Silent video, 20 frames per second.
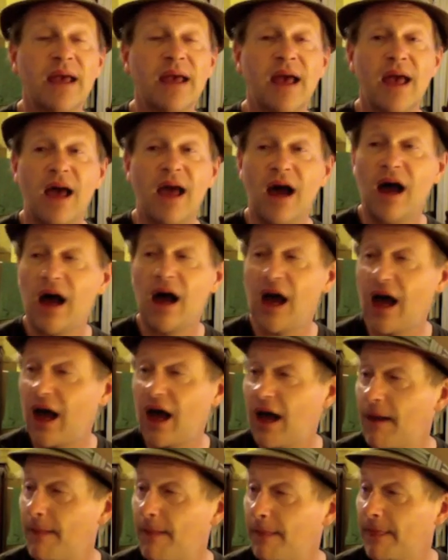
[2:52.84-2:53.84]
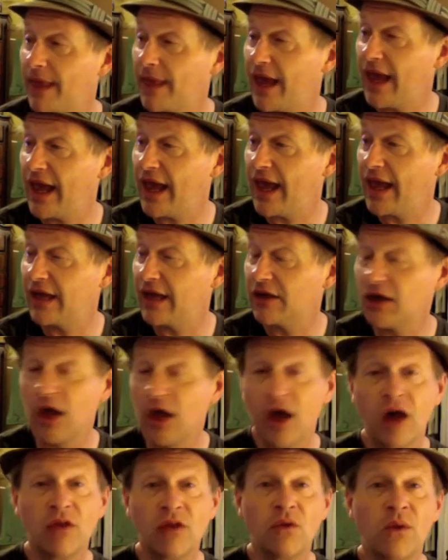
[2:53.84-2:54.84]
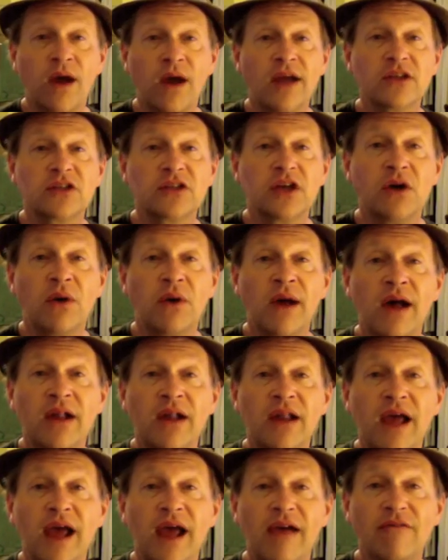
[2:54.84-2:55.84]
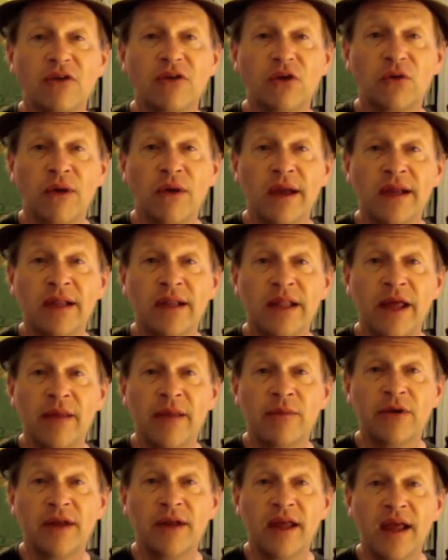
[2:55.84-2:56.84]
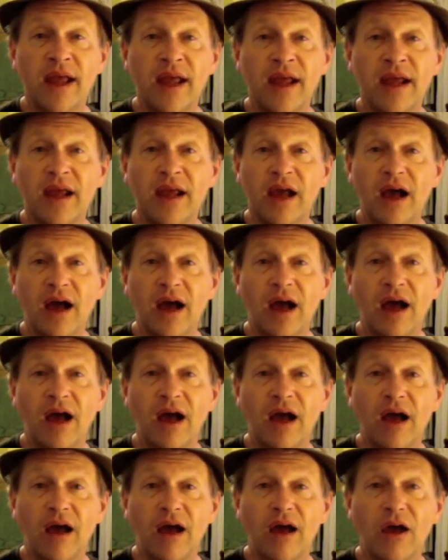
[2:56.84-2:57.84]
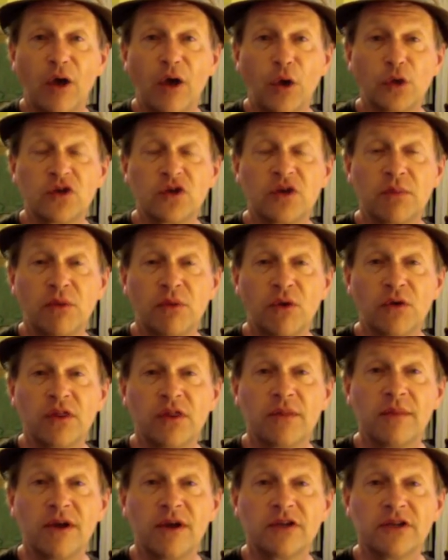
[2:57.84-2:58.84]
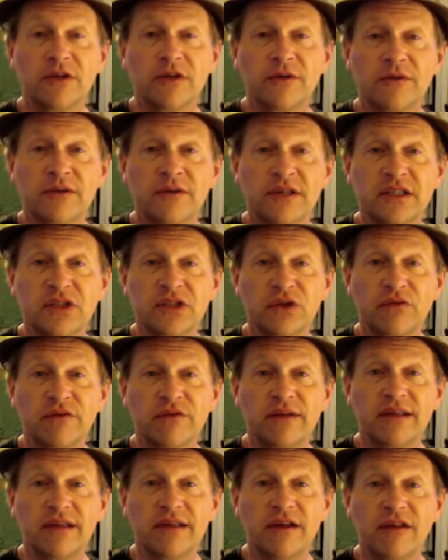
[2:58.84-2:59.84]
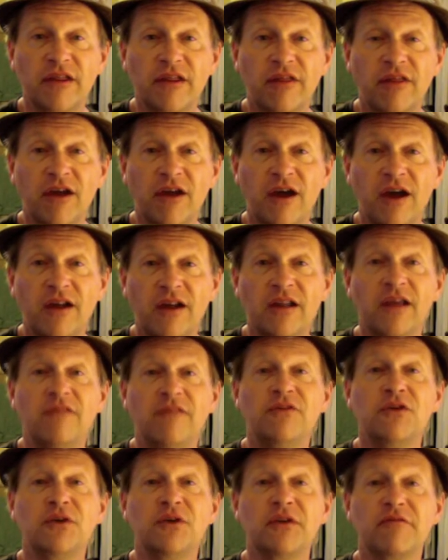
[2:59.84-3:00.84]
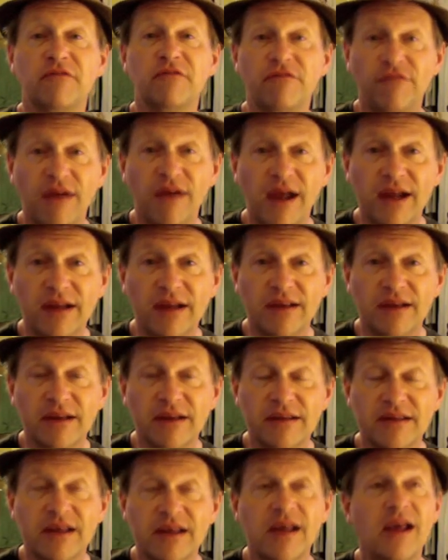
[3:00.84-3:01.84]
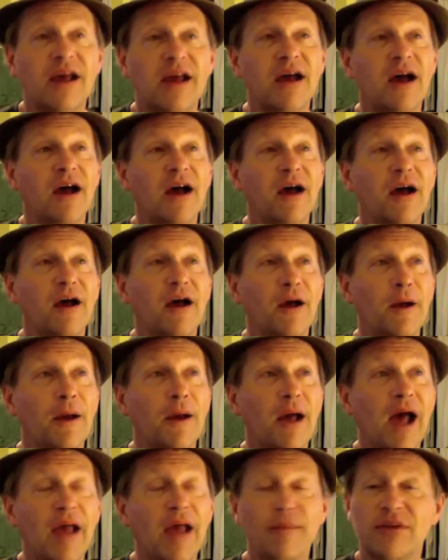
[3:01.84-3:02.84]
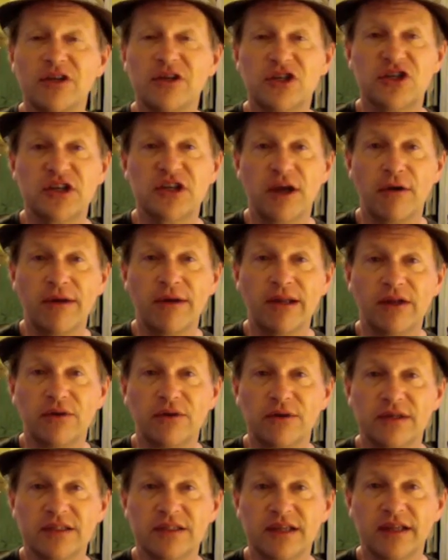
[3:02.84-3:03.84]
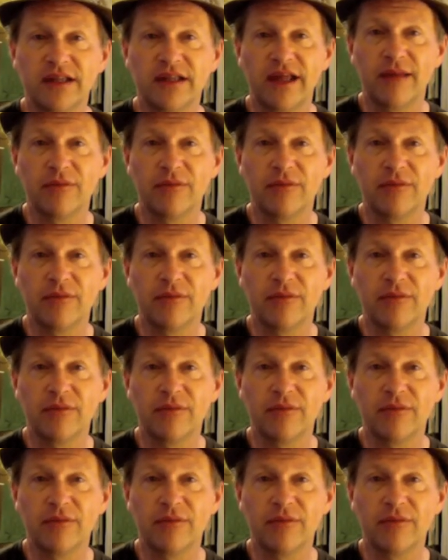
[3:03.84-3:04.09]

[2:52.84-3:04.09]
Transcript: And otherwise, go out, have a great Labor Day, support the Muscular Dystrophy Telethon if you can find it. I miss Jerry Lewis at Labor